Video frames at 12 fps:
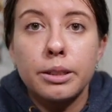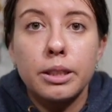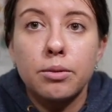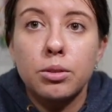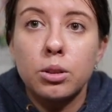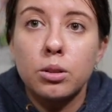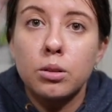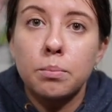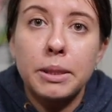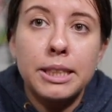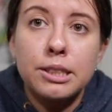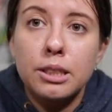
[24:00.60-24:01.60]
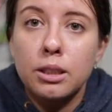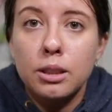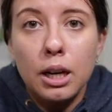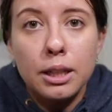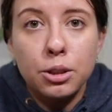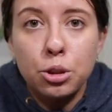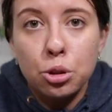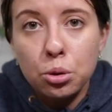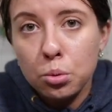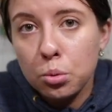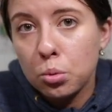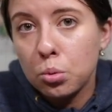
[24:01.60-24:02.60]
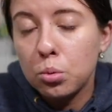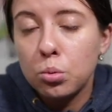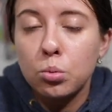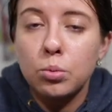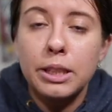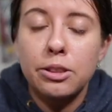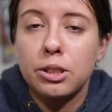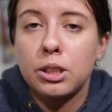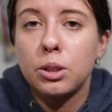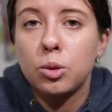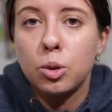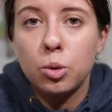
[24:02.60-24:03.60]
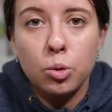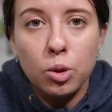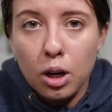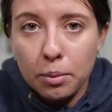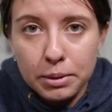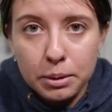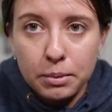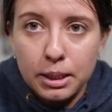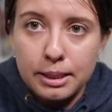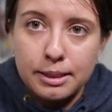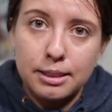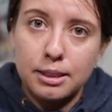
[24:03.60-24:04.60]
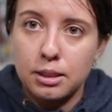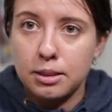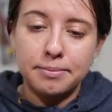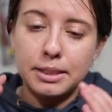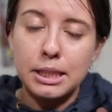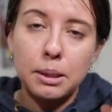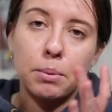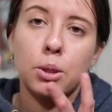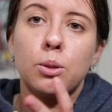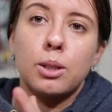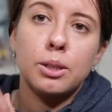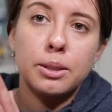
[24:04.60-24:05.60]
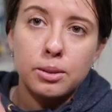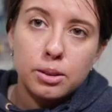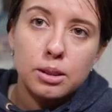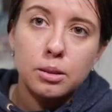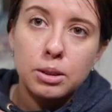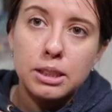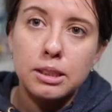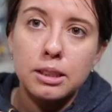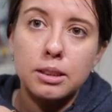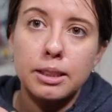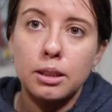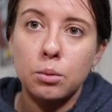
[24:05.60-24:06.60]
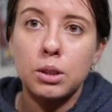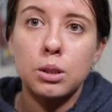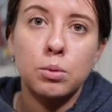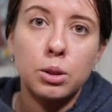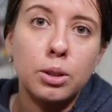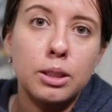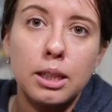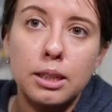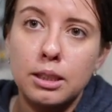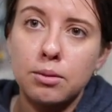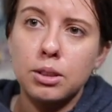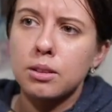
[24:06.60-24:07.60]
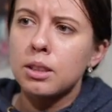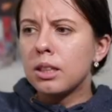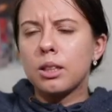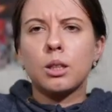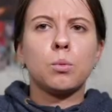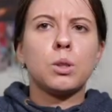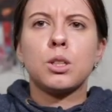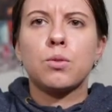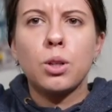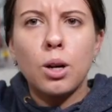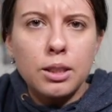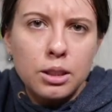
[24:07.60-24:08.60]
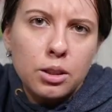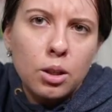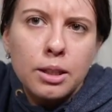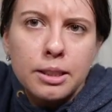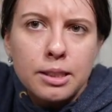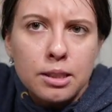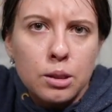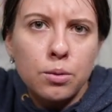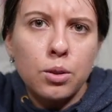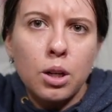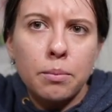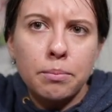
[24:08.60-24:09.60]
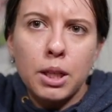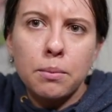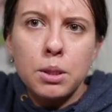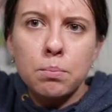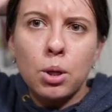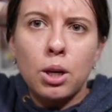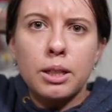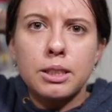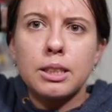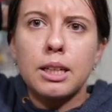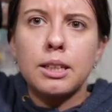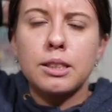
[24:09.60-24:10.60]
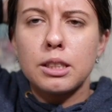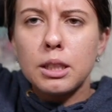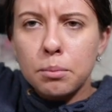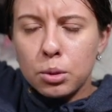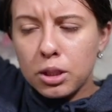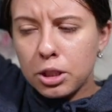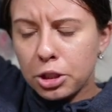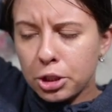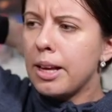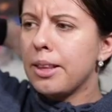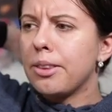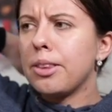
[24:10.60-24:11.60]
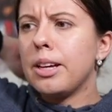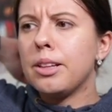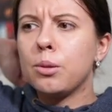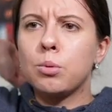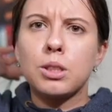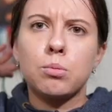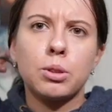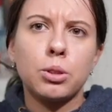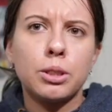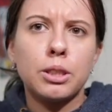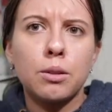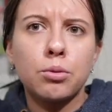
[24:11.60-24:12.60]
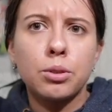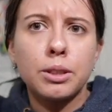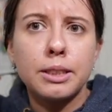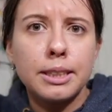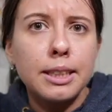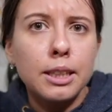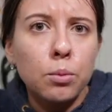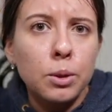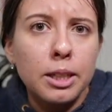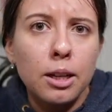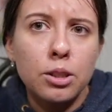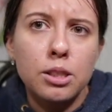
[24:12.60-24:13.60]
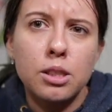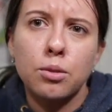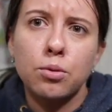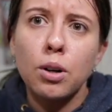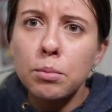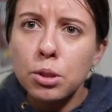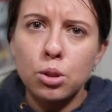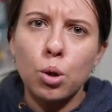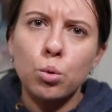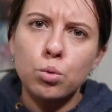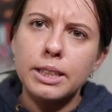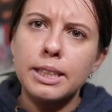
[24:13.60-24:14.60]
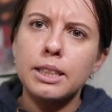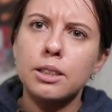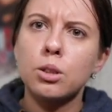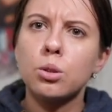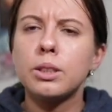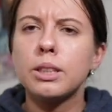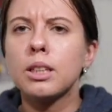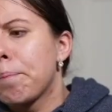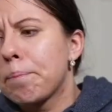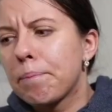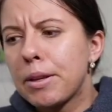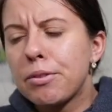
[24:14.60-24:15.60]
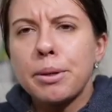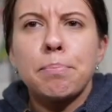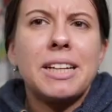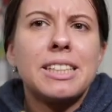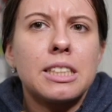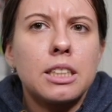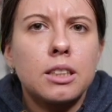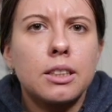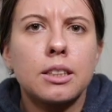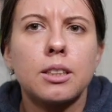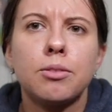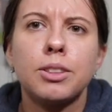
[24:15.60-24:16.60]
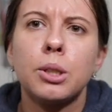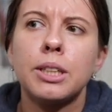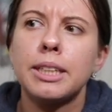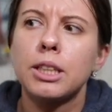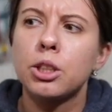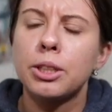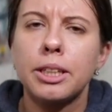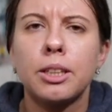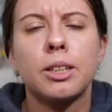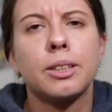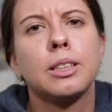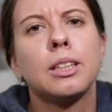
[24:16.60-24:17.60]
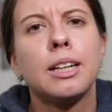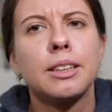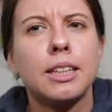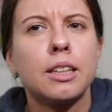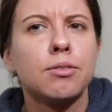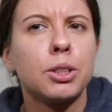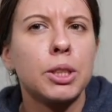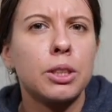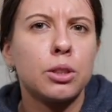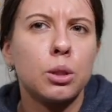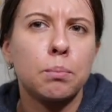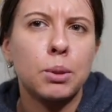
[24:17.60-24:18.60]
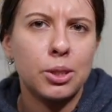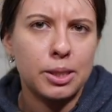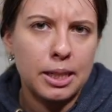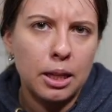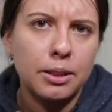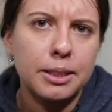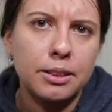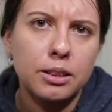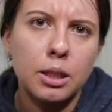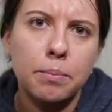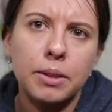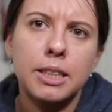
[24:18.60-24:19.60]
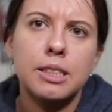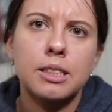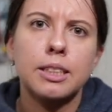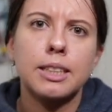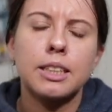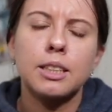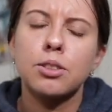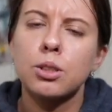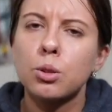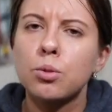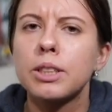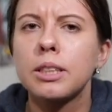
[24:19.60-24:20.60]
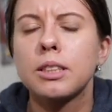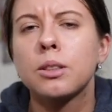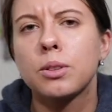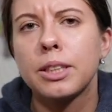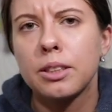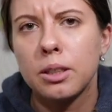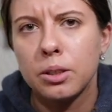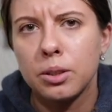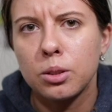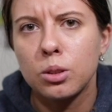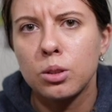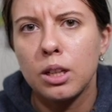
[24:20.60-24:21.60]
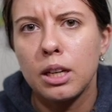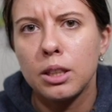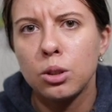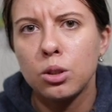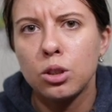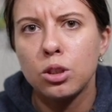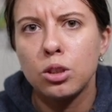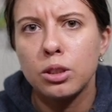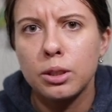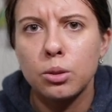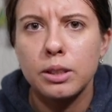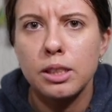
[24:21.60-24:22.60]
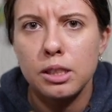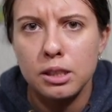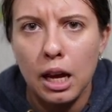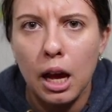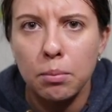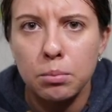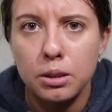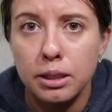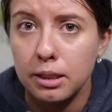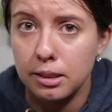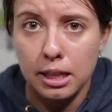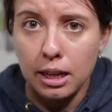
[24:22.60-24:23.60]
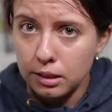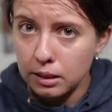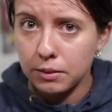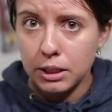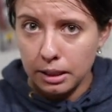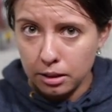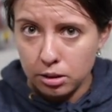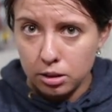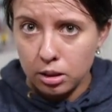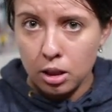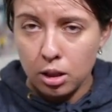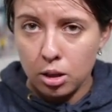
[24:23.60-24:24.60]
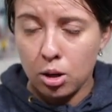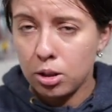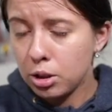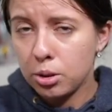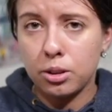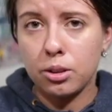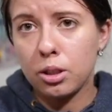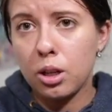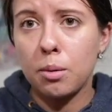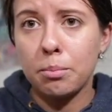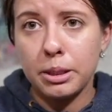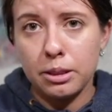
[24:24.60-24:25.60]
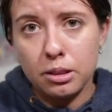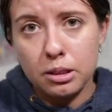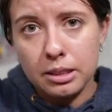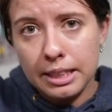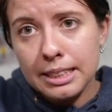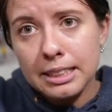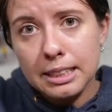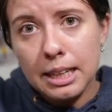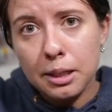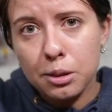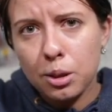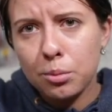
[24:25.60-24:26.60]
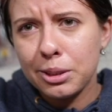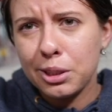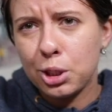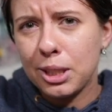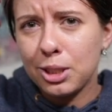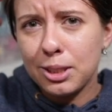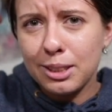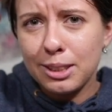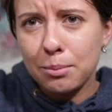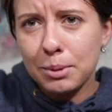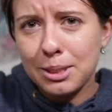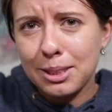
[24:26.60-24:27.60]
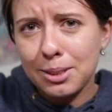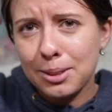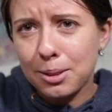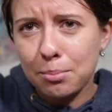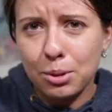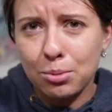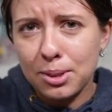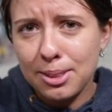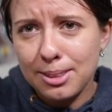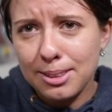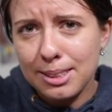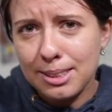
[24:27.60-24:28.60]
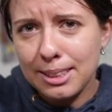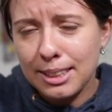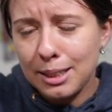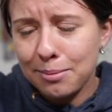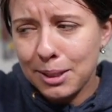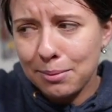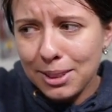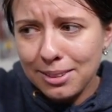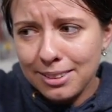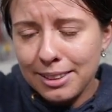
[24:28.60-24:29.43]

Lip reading: level basic guide to SEO optimized typical articles that we see, like the ones we looked at, even the ones for content audits from HubSpot and Semrush, then the ones we looked at for the data warehouse stuff from Snowflake, including, they're very basic, they're very cookie cutter, and they have very little personality in them. It's like if Snowflake didn't write that article, you could literally slap the exact same text onto another company's site and not really change anything besides a couple of words in the CTA maybe,